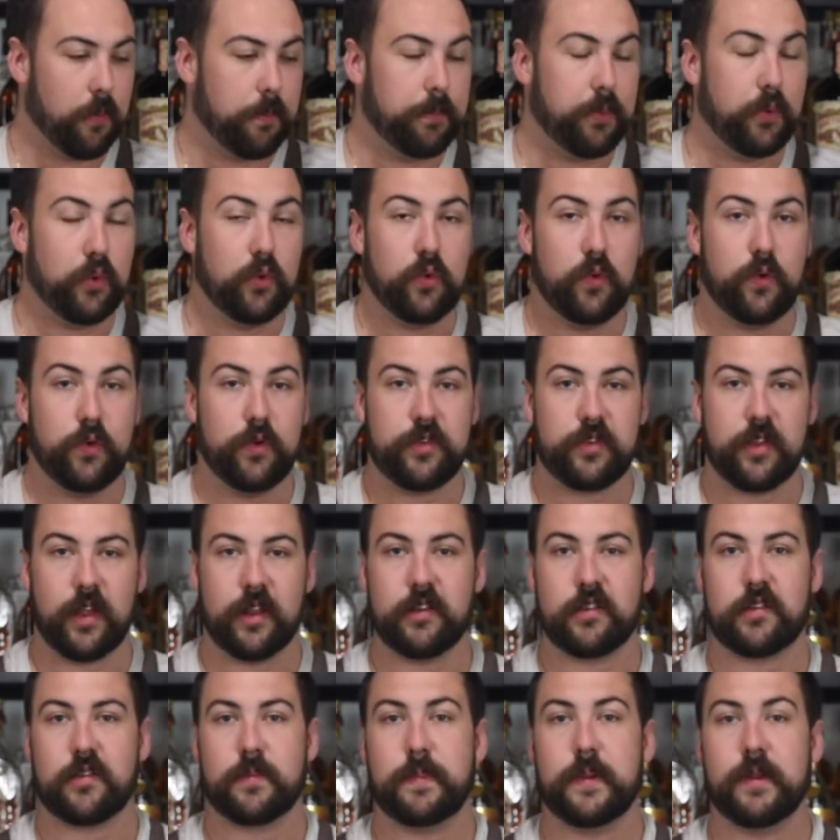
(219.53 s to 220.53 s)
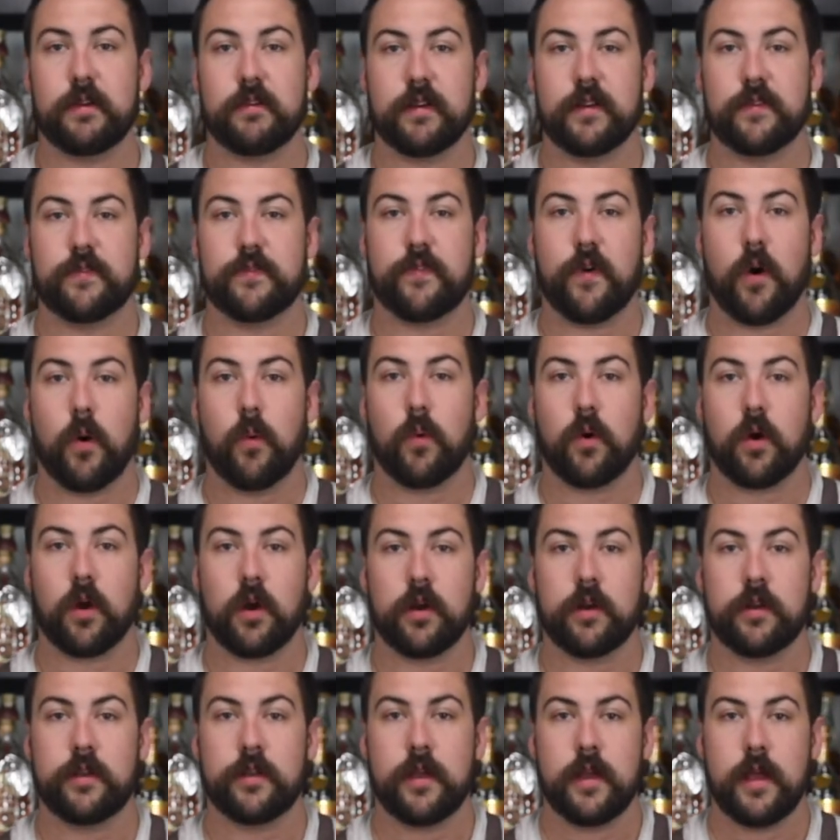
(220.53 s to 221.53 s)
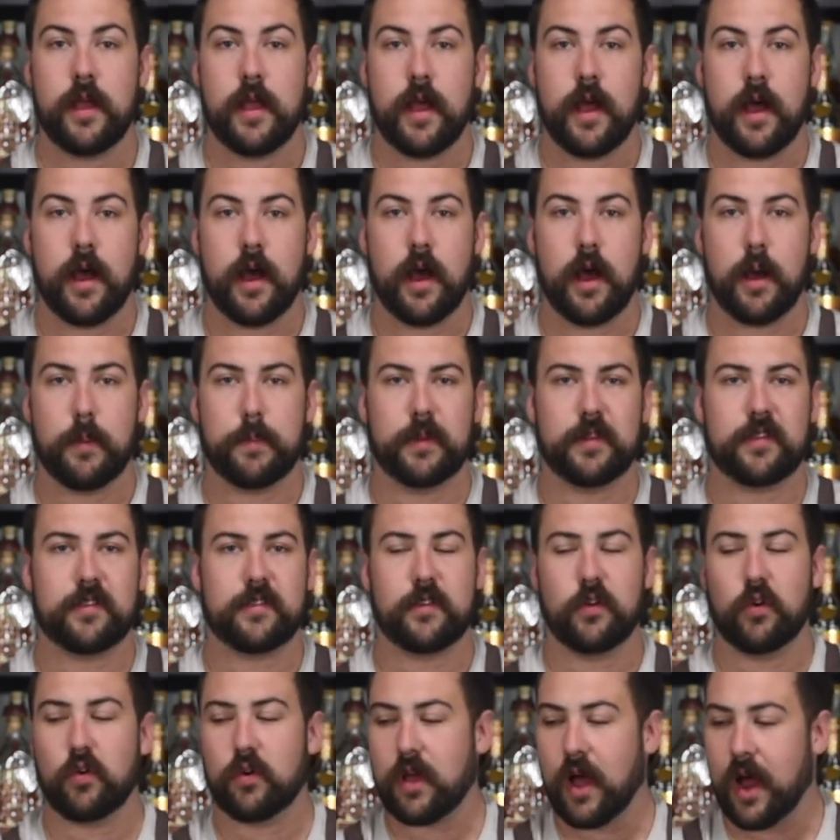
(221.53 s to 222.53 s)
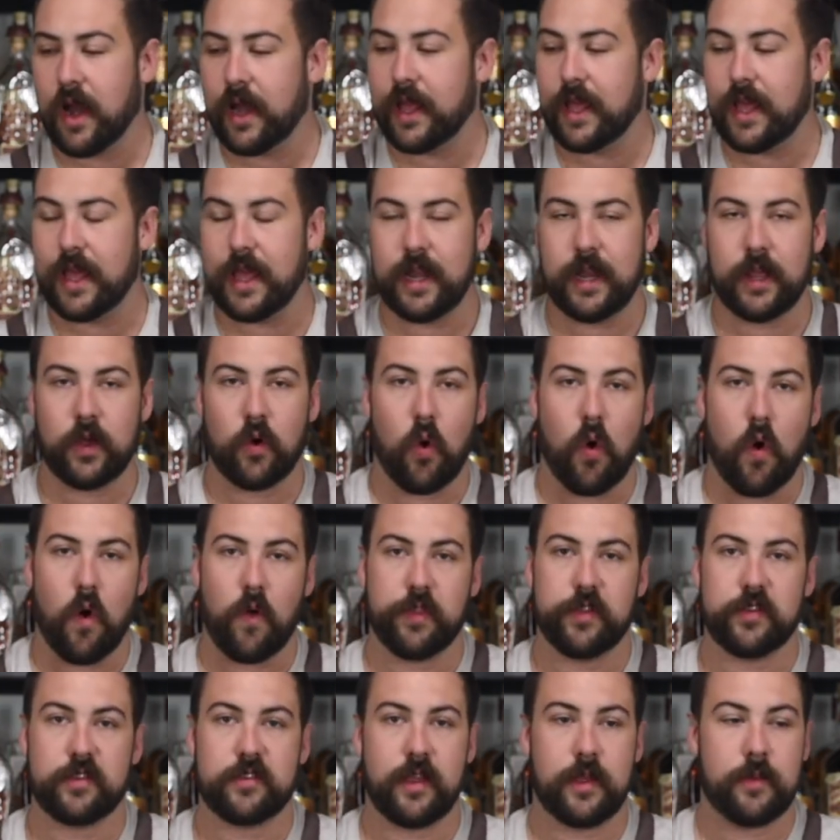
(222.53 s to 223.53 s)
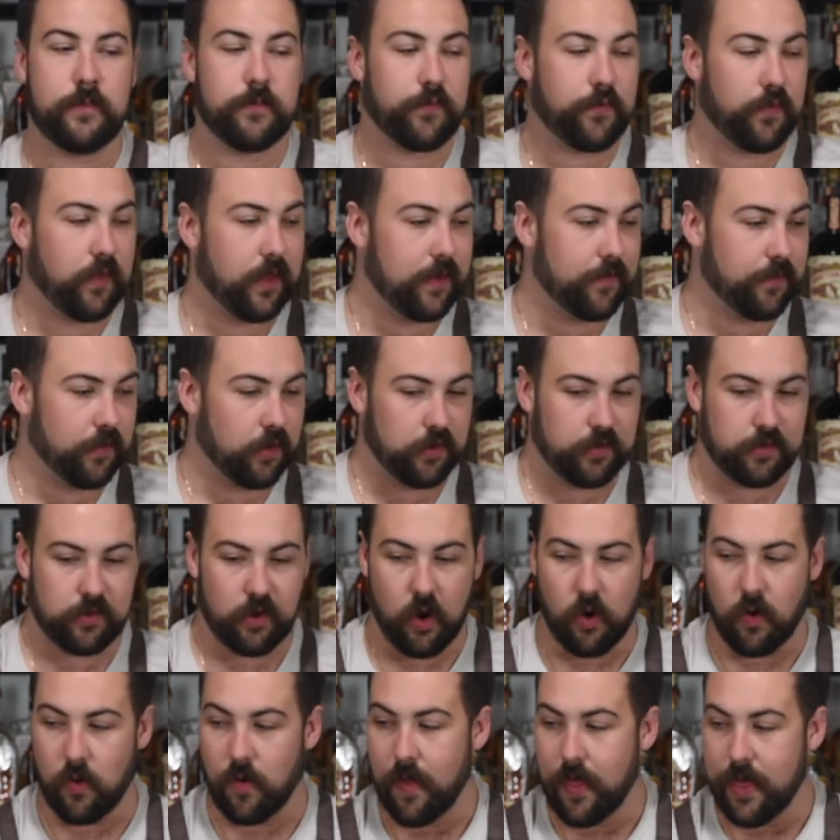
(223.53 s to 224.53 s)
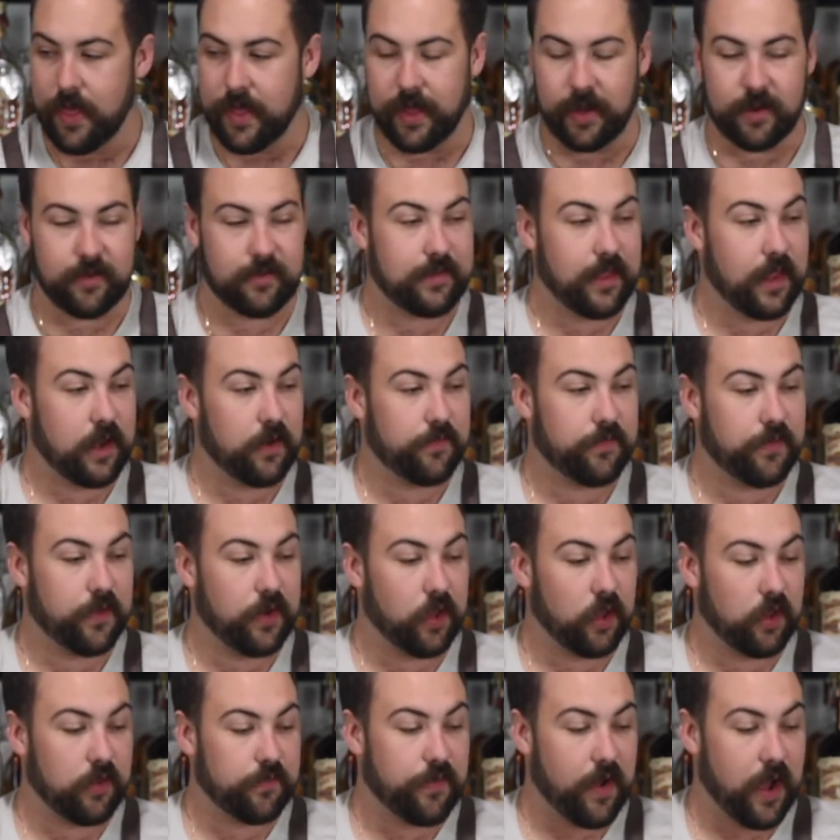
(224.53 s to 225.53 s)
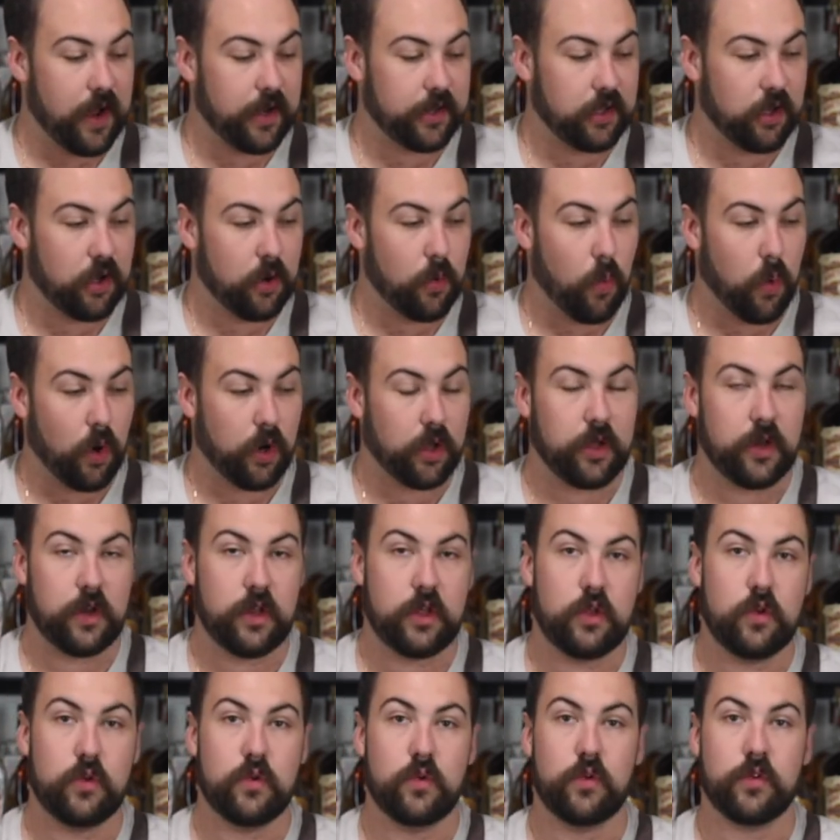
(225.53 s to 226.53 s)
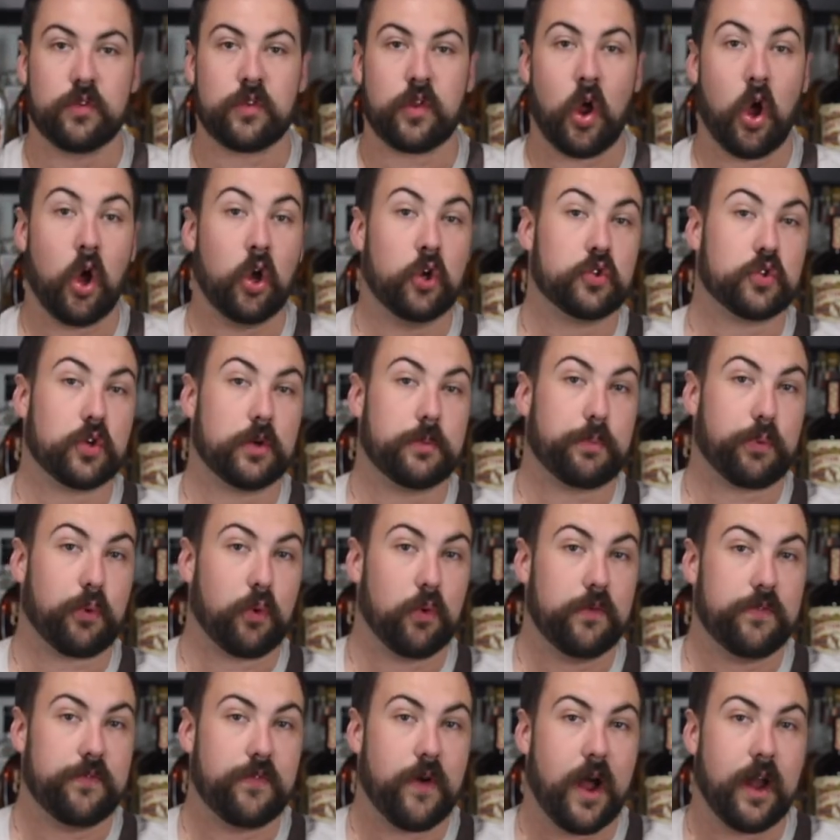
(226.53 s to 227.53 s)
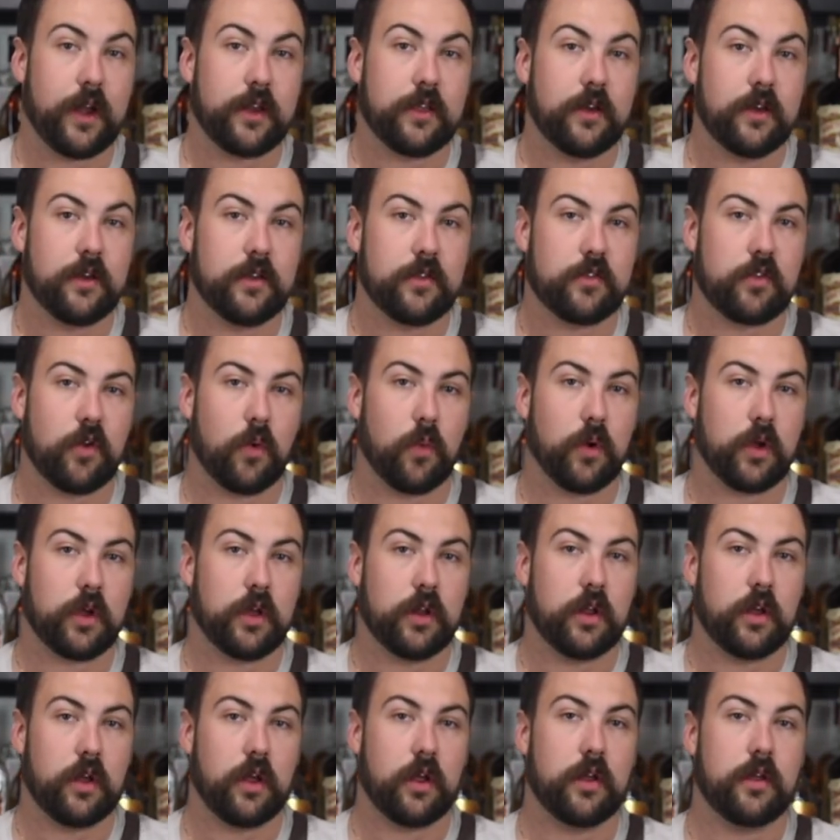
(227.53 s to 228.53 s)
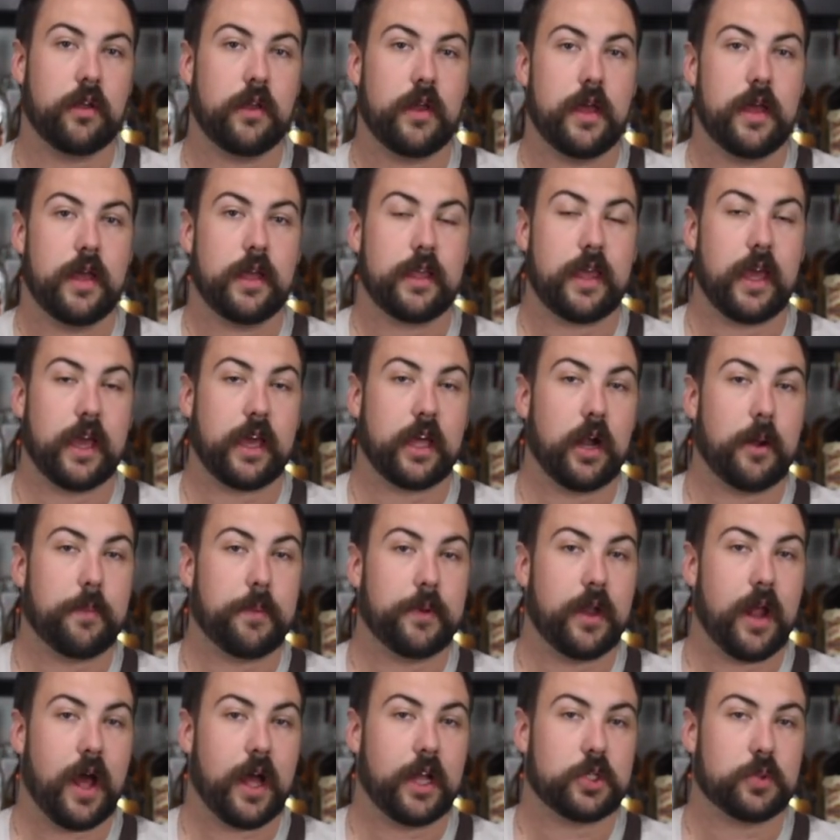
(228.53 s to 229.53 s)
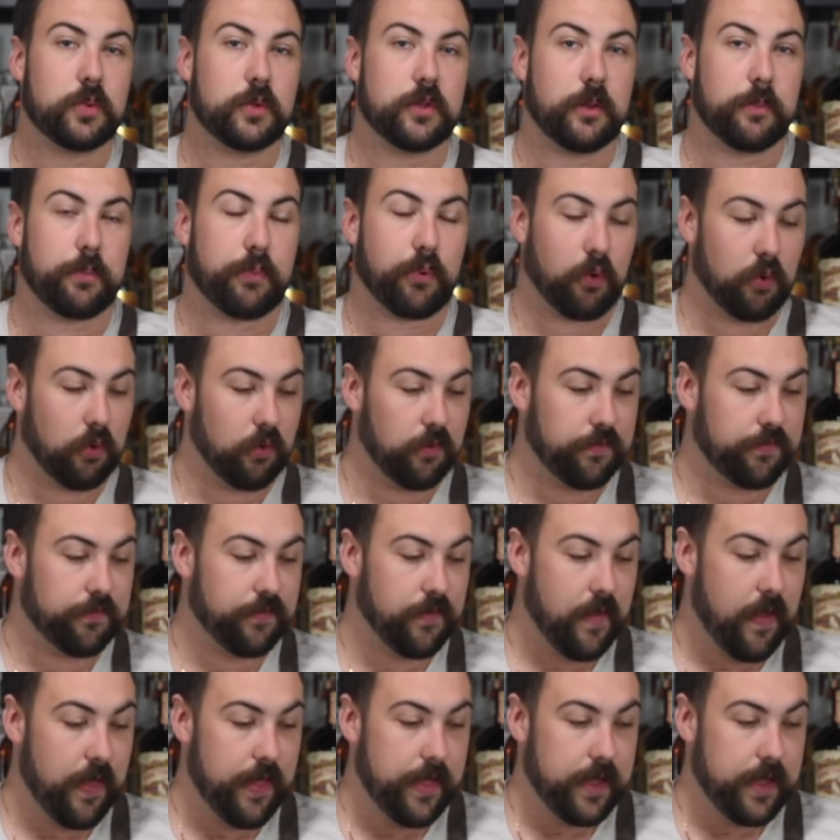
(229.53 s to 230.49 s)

booze and spirit forward, but still kind of hitting all the same flavors. So instead of vanilla vodka, we're going to use 100 proof vodka. So we're going to kick it up a notch with the proof.